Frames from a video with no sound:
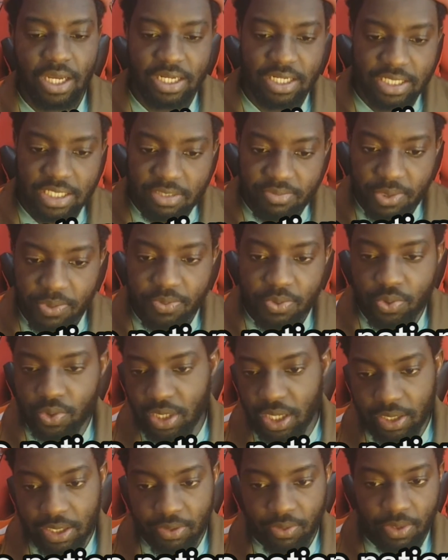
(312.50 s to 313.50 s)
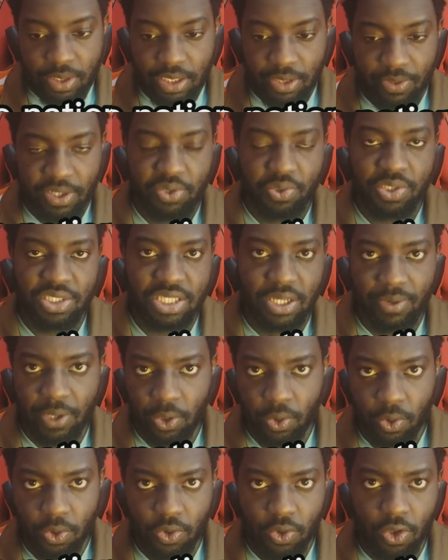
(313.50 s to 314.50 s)
These people, they were the ones that were
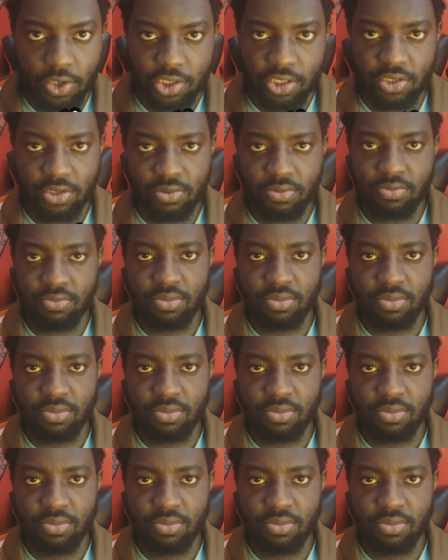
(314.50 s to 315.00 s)
called gods.